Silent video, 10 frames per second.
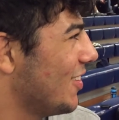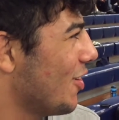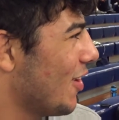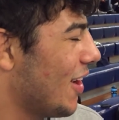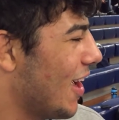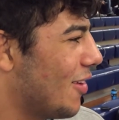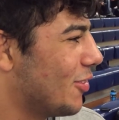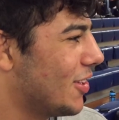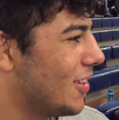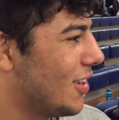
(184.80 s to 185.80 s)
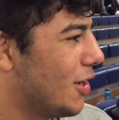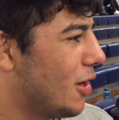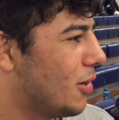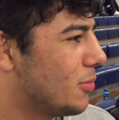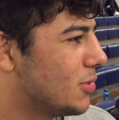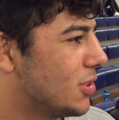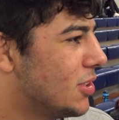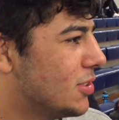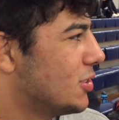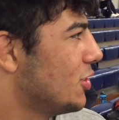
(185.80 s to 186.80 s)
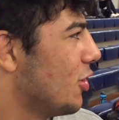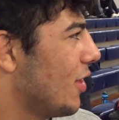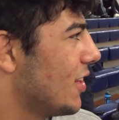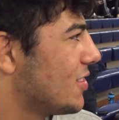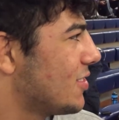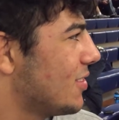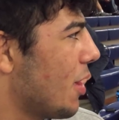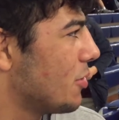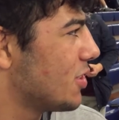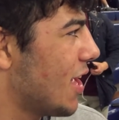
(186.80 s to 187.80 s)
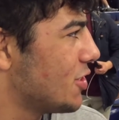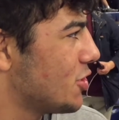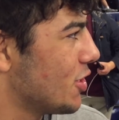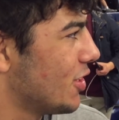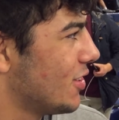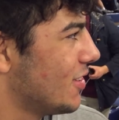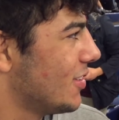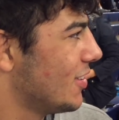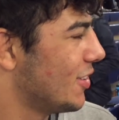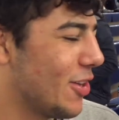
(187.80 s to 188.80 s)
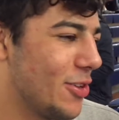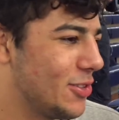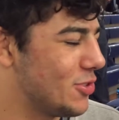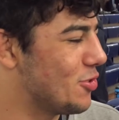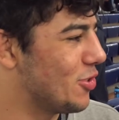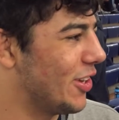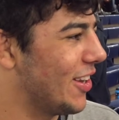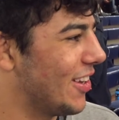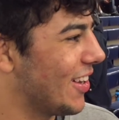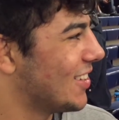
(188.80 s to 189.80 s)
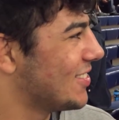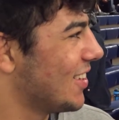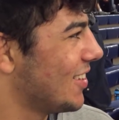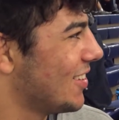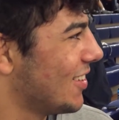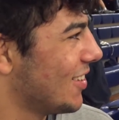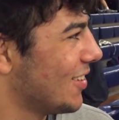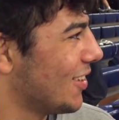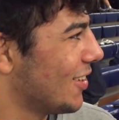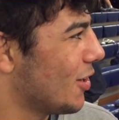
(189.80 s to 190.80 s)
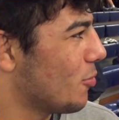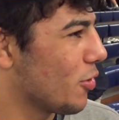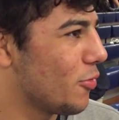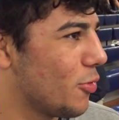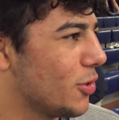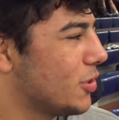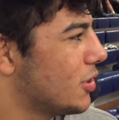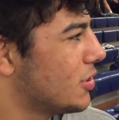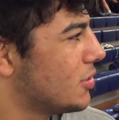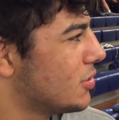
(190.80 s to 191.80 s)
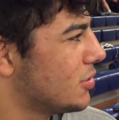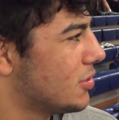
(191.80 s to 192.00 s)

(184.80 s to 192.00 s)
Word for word: no, I haven't. Um, you know, that's that was last year. Uh -huh. You know, it's a new year, like I said, and uh, I'm looking forward to it